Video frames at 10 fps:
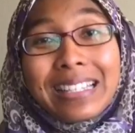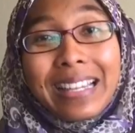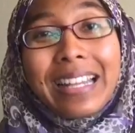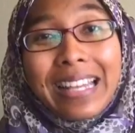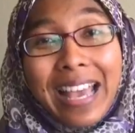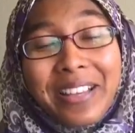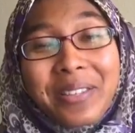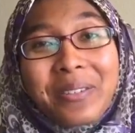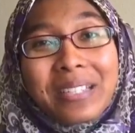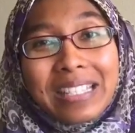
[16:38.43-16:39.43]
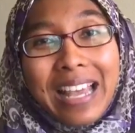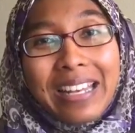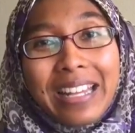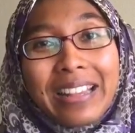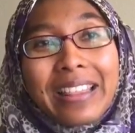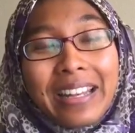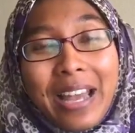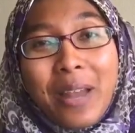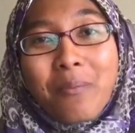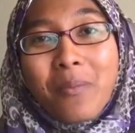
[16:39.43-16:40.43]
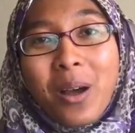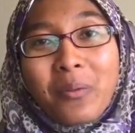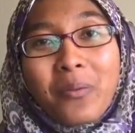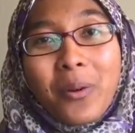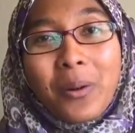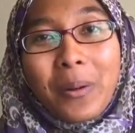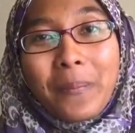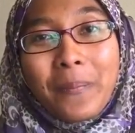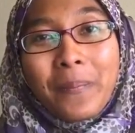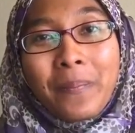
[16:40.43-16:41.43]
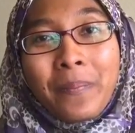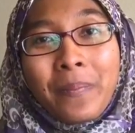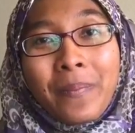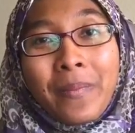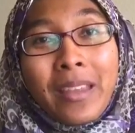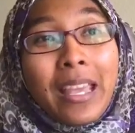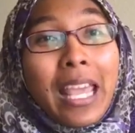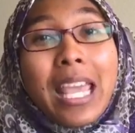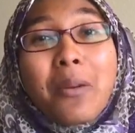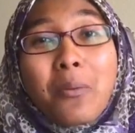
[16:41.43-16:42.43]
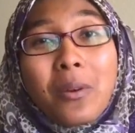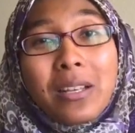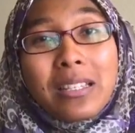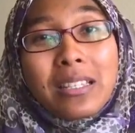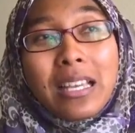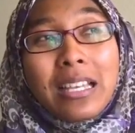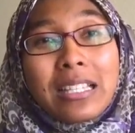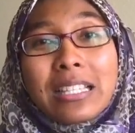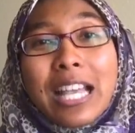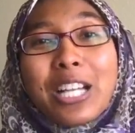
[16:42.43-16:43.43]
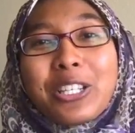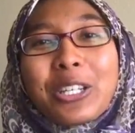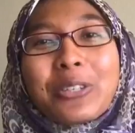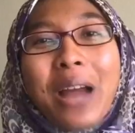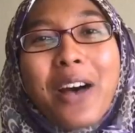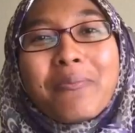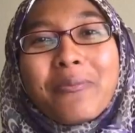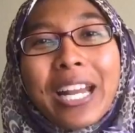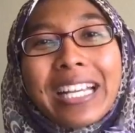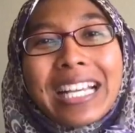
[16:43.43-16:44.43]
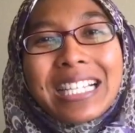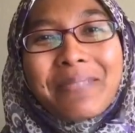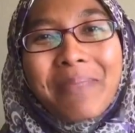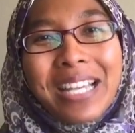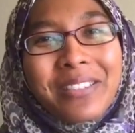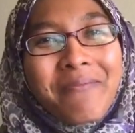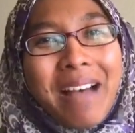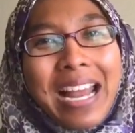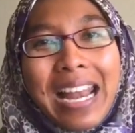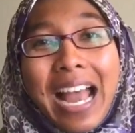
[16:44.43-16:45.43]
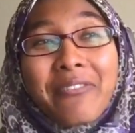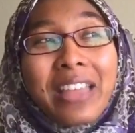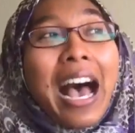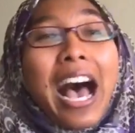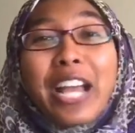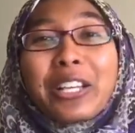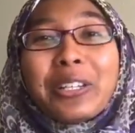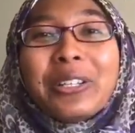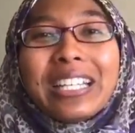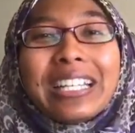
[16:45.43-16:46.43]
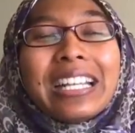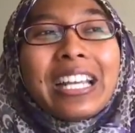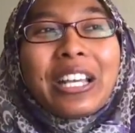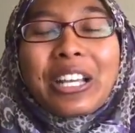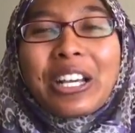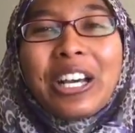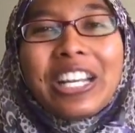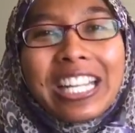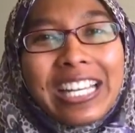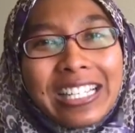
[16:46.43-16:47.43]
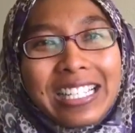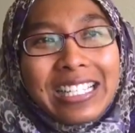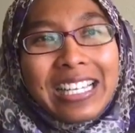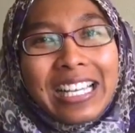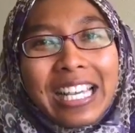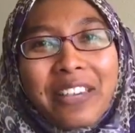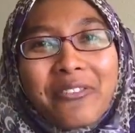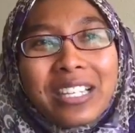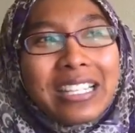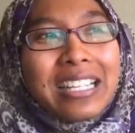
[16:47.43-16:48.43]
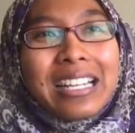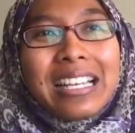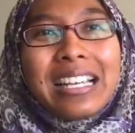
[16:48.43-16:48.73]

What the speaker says: Said yes to attending the Landmark Forum. It was such a groundbreaking space of my life that I couldn't even